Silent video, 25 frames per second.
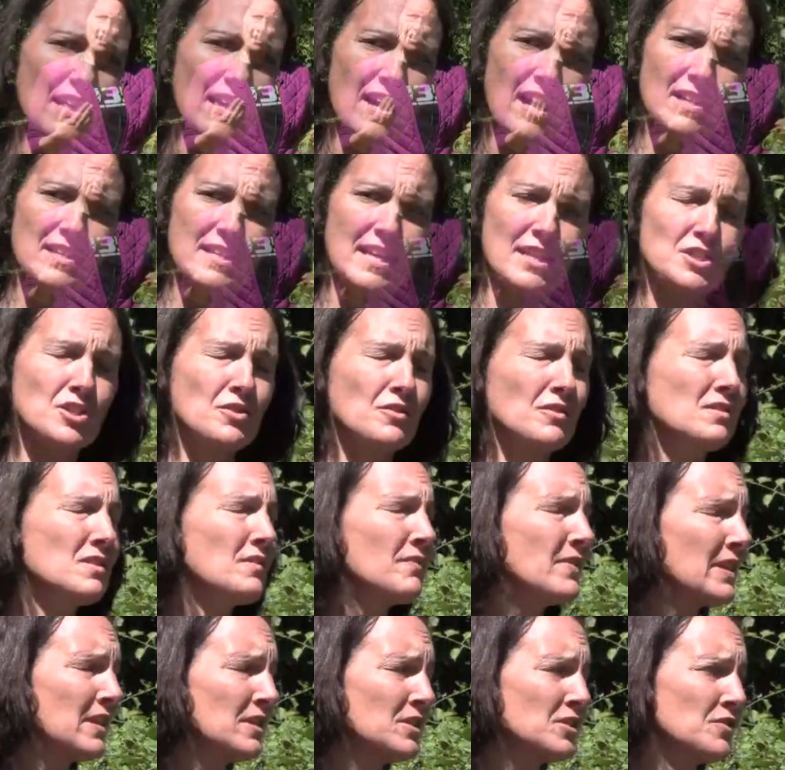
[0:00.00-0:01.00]
can contact
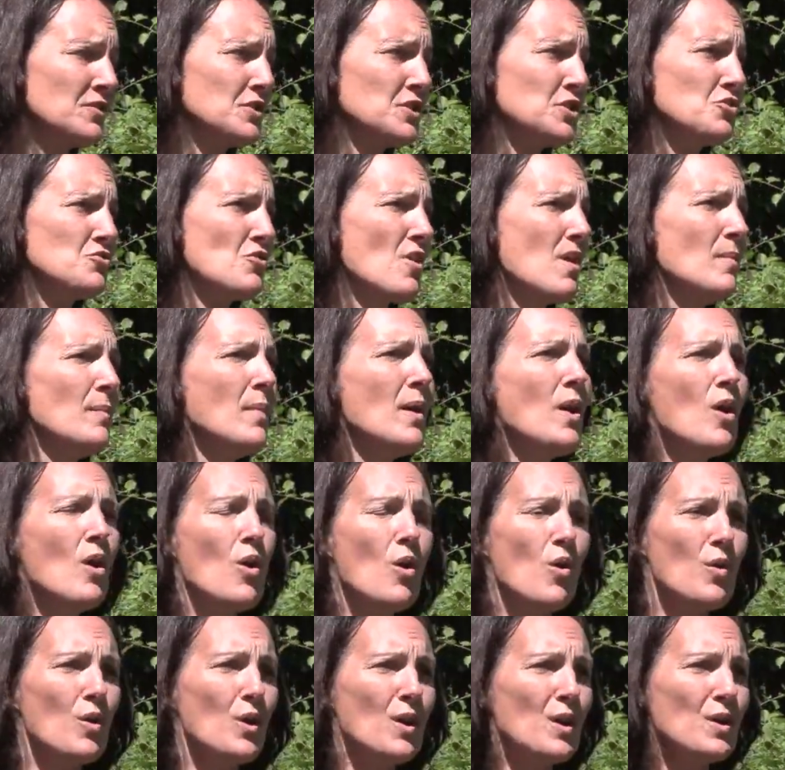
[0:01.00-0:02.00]
the Village of Strum
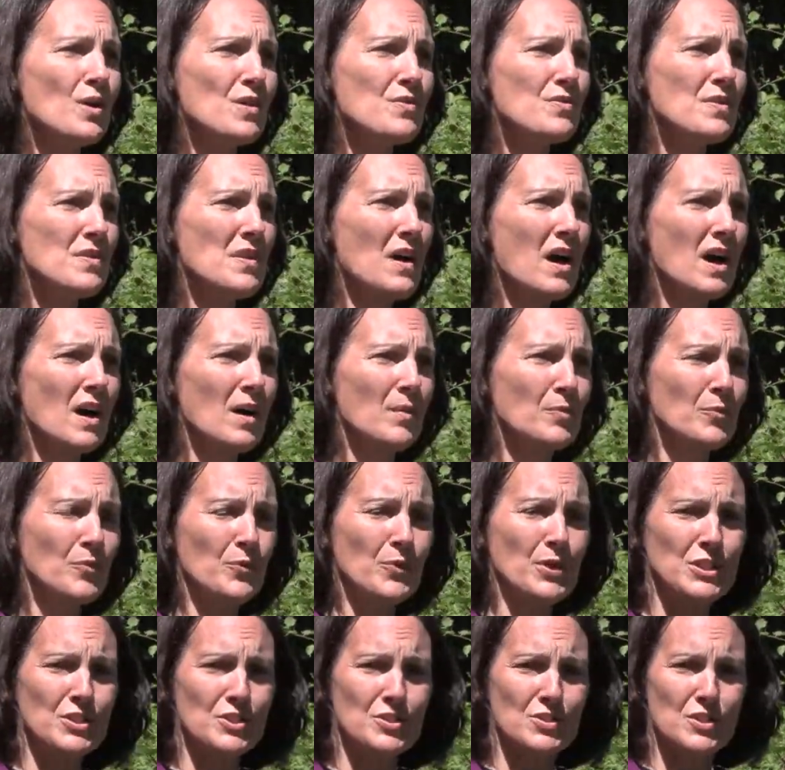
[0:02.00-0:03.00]
or
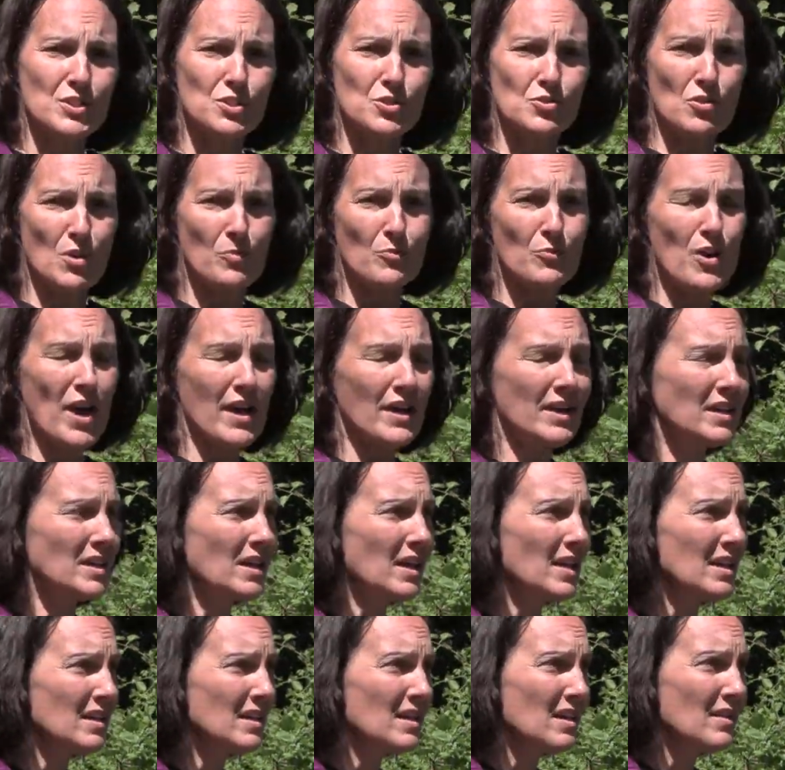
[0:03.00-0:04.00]
reach the Strum Rod and
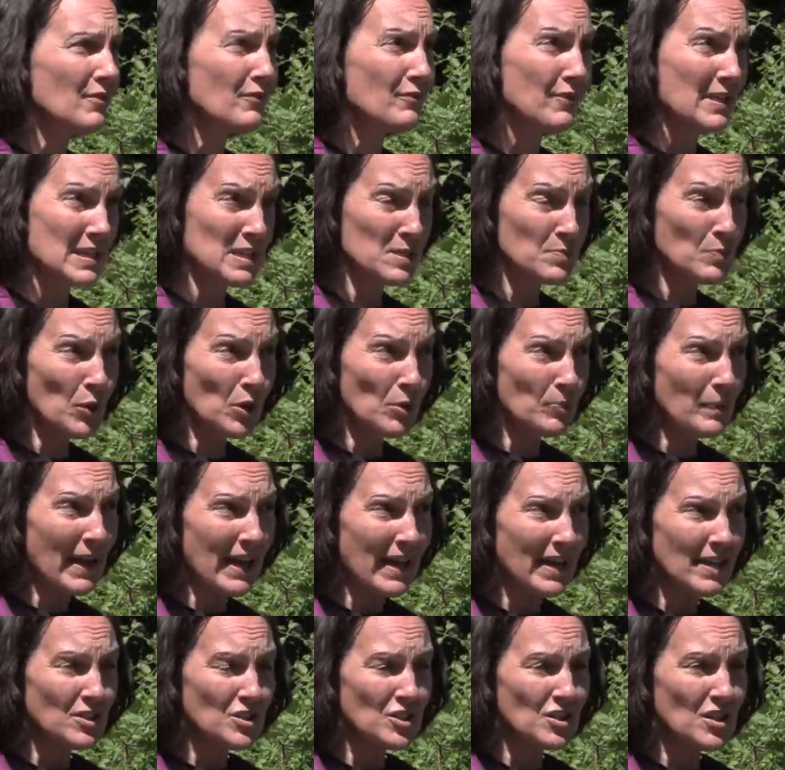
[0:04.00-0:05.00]
Gun Facebook
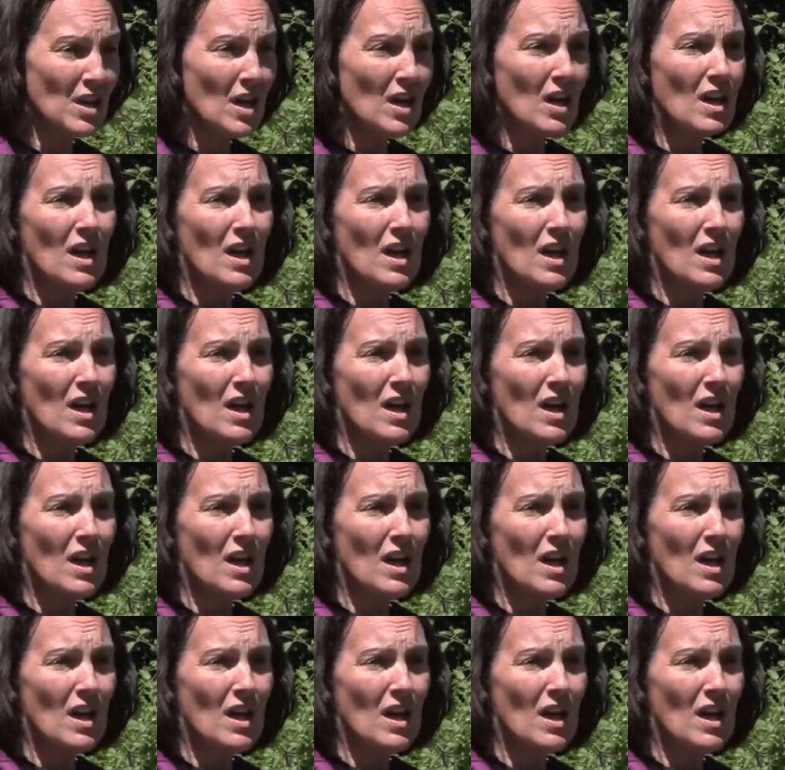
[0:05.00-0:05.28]
page.